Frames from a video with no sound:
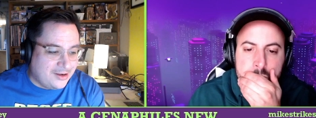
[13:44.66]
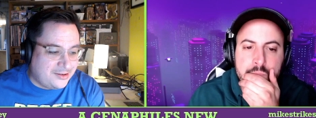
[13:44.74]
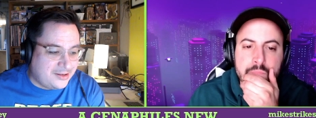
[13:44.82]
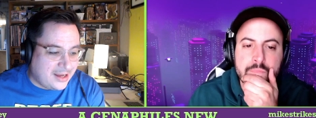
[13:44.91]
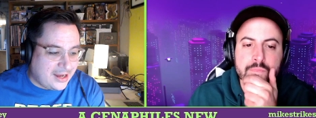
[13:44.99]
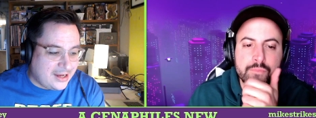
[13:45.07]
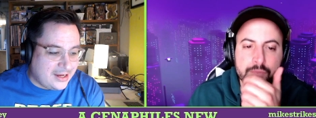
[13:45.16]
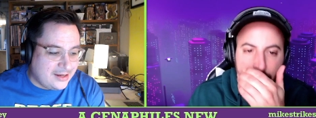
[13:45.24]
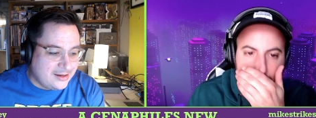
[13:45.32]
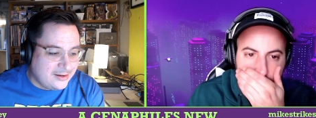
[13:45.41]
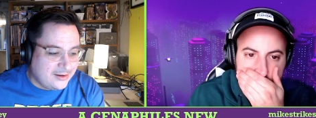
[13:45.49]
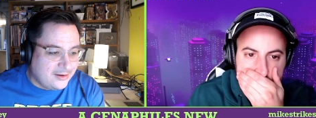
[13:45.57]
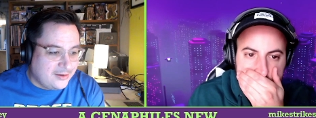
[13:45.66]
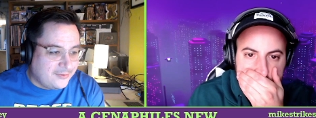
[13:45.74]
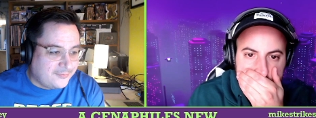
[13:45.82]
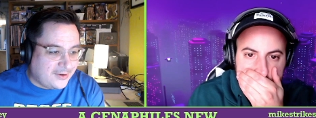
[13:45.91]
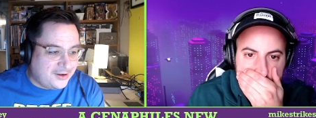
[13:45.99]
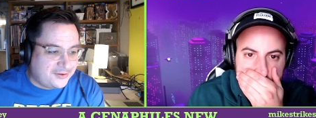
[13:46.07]
Speaker 1: to say
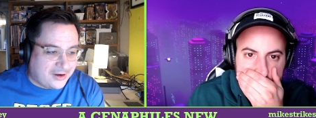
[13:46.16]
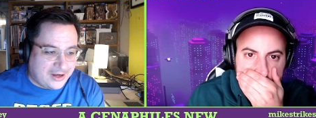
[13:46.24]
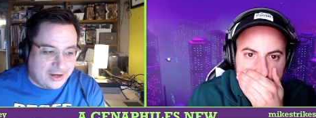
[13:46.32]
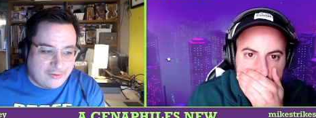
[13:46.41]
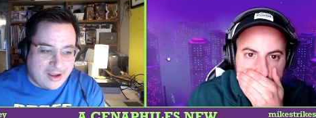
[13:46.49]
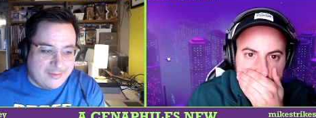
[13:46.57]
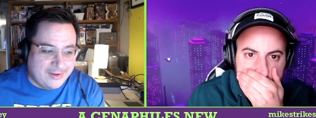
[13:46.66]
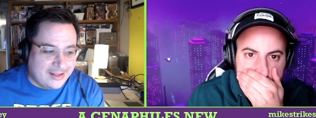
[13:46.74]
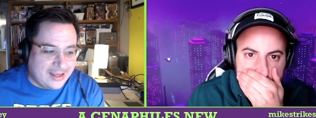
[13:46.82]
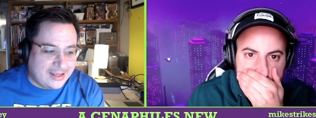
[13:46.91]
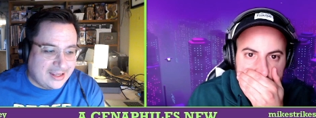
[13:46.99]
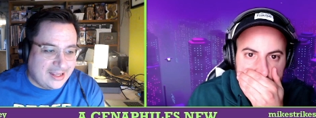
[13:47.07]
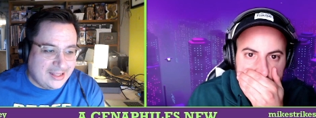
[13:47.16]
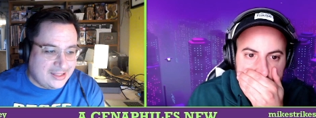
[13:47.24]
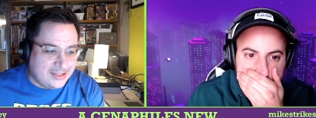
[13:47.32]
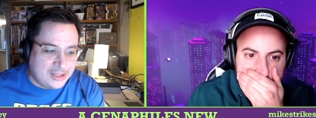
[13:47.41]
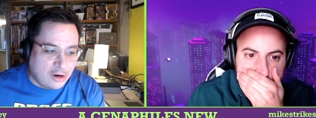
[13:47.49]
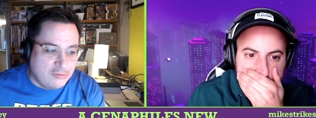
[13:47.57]
frustrating way. But like,
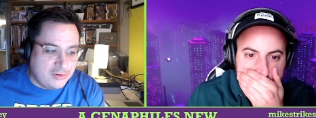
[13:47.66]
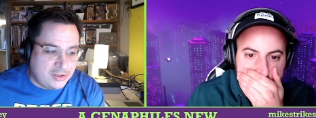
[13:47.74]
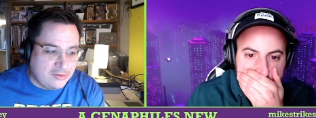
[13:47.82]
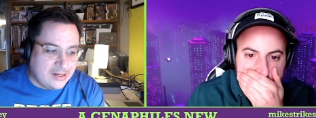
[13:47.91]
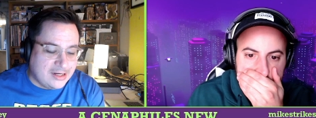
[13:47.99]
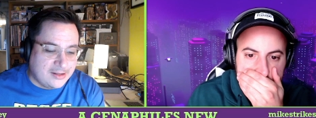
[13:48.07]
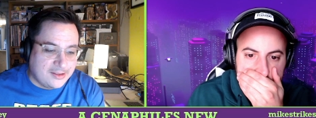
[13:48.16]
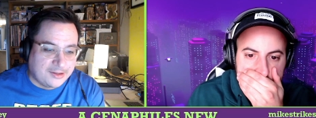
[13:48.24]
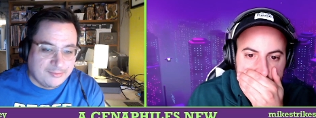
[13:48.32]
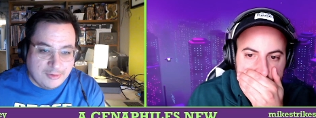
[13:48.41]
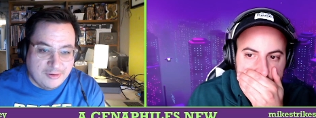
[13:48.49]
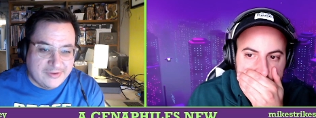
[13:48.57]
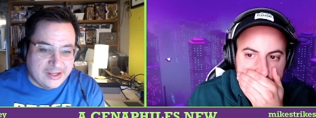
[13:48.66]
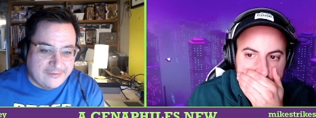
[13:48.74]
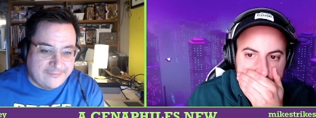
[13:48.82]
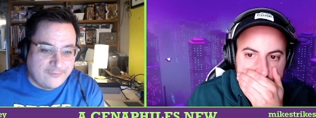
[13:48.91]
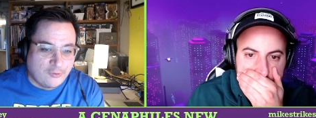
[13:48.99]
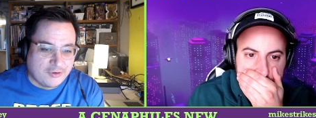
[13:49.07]
don't tune into this movie
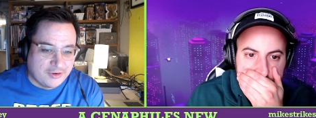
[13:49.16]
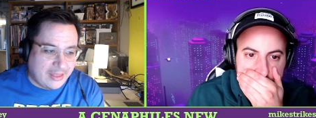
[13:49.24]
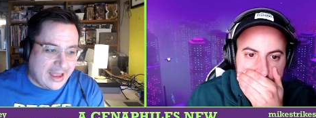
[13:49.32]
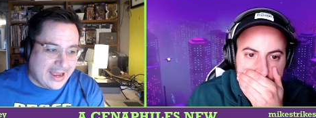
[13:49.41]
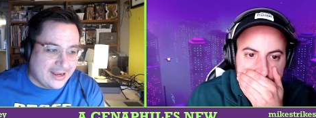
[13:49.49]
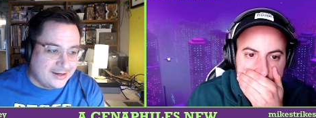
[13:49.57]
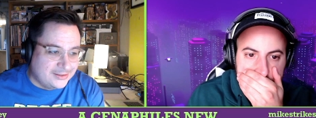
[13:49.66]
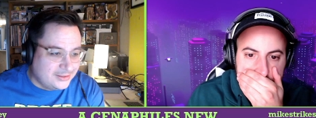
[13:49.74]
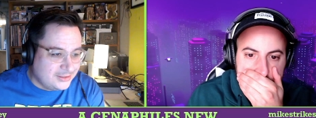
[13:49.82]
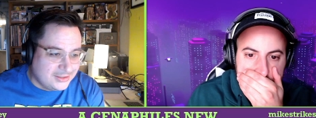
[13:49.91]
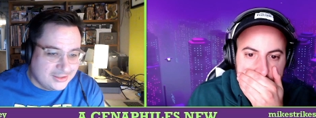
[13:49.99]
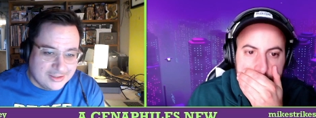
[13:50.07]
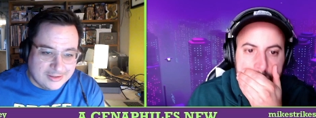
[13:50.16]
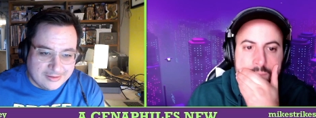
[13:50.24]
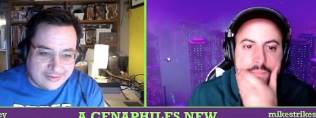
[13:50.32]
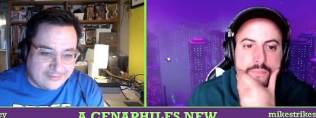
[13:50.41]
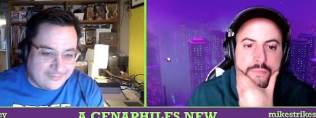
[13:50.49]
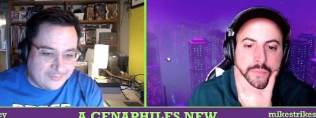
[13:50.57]
for that
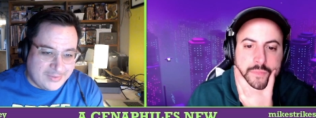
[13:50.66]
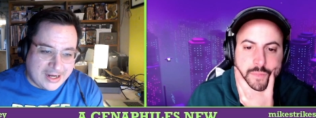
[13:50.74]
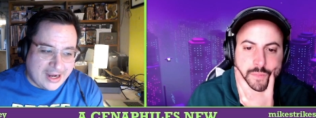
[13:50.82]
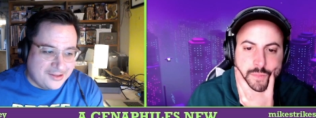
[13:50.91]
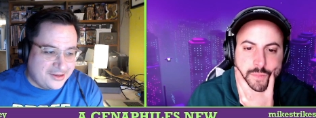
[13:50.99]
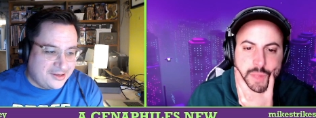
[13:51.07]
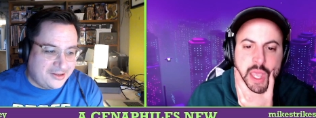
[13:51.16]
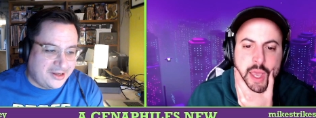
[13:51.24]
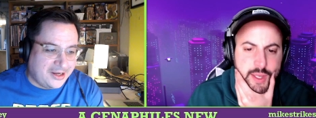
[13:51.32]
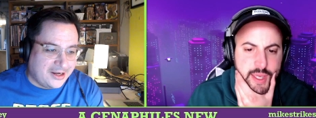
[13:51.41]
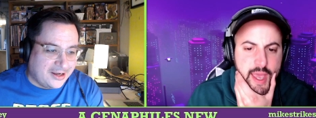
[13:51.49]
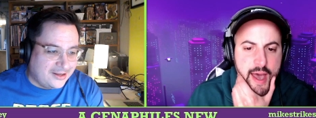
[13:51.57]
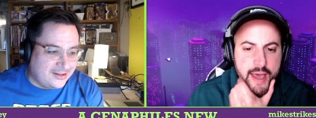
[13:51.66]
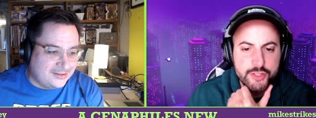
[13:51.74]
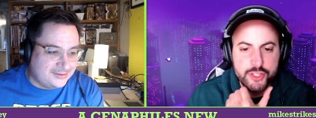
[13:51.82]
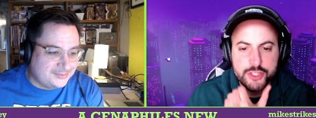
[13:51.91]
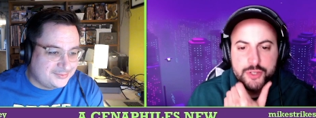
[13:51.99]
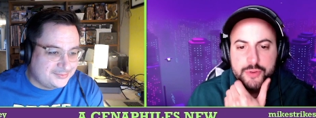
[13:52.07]
Speaker 2: because it's yeah, Cena. and just
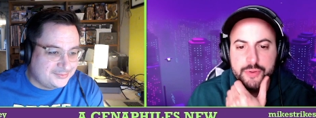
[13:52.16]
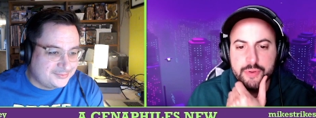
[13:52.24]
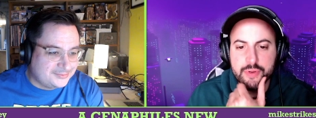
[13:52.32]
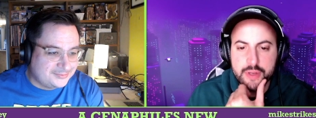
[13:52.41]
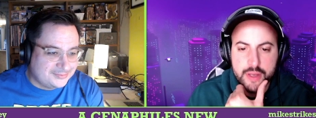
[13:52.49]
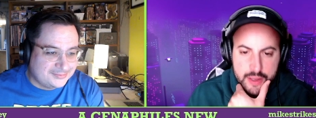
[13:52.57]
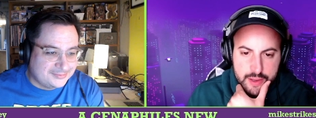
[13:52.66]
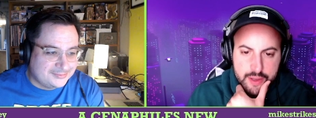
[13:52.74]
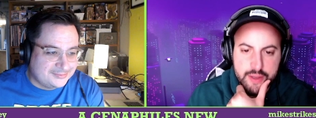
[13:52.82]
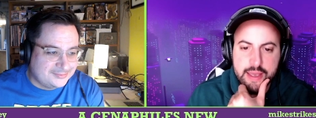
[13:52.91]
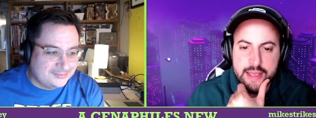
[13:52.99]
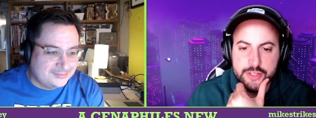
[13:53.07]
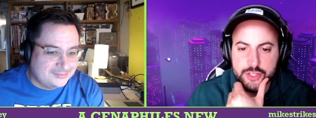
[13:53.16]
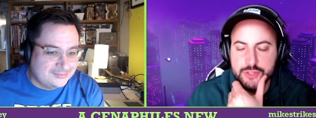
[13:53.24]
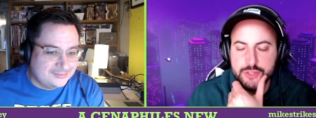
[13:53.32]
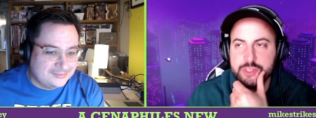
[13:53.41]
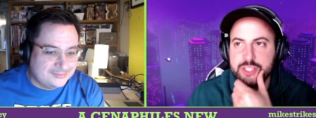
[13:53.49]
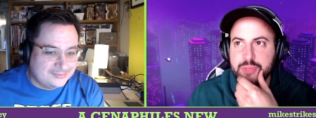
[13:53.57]
to and just to
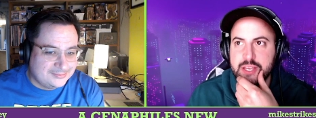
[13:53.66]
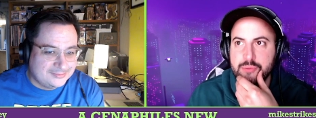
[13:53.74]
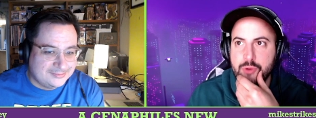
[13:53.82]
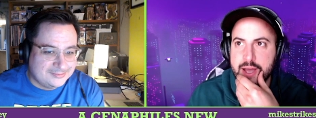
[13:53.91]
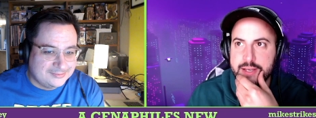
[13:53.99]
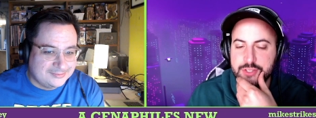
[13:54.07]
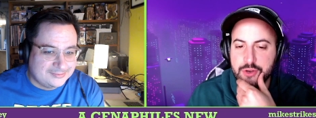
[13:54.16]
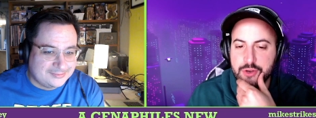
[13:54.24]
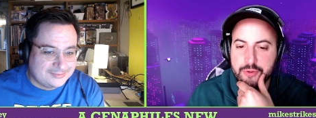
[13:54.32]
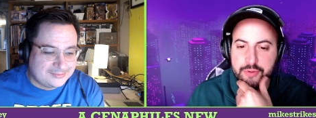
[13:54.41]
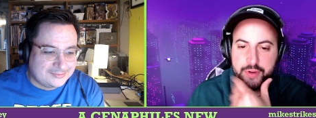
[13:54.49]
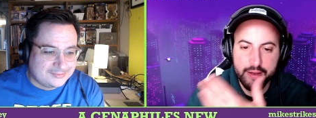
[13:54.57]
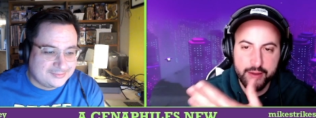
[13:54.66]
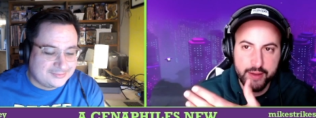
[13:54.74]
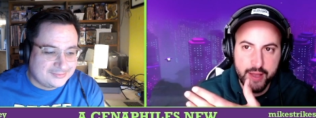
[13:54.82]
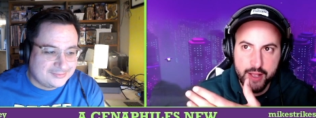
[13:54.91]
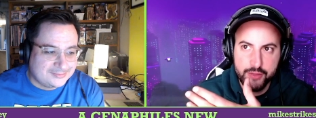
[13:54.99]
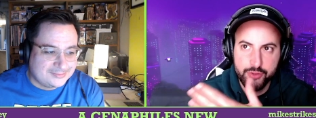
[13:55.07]
explain why. So
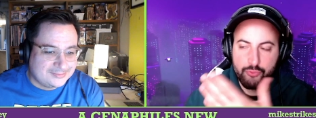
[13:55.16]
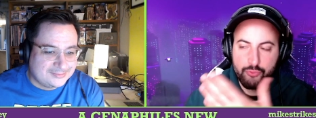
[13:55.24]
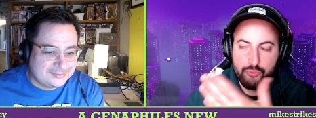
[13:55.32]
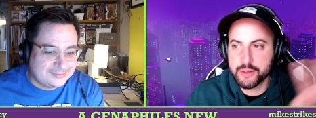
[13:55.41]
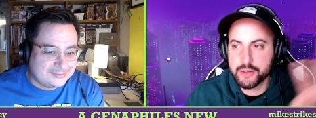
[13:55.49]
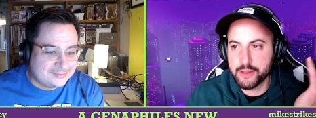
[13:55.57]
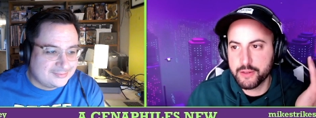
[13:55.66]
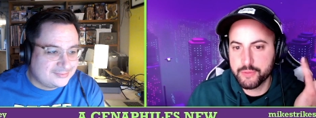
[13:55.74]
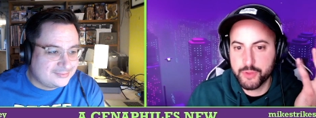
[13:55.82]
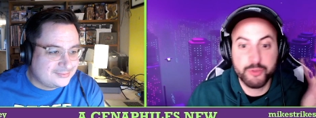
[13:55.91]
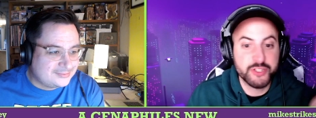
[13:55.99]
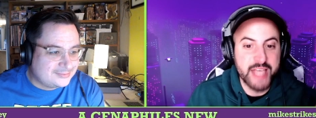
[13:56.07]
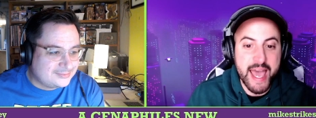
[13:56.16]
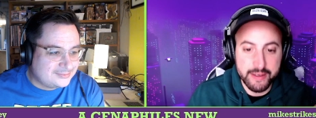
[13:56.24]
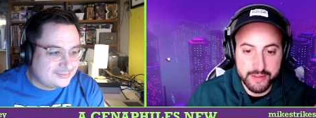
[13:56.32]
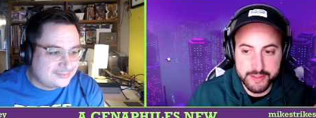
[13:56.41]
the real the protagonist of this